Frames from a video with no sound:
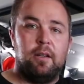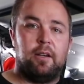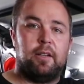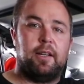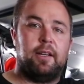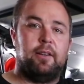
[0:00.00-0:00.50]

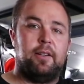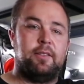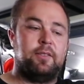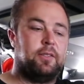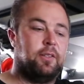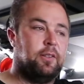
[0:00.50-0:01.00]
Okay
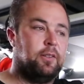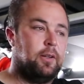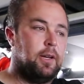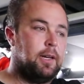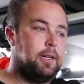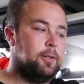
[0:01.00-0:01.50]
guys, so
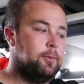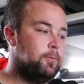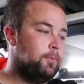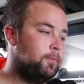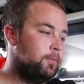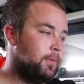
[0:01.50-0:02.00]

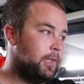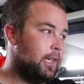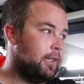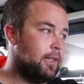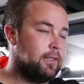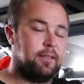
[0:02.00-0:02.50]

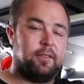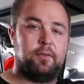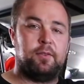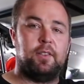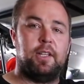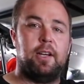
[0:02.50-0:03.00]
yeah, that's it
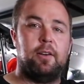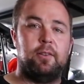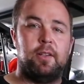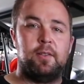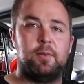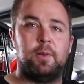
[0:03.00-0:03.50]
for now
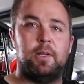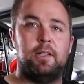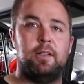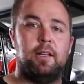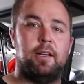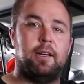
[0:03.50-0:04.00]
on this one.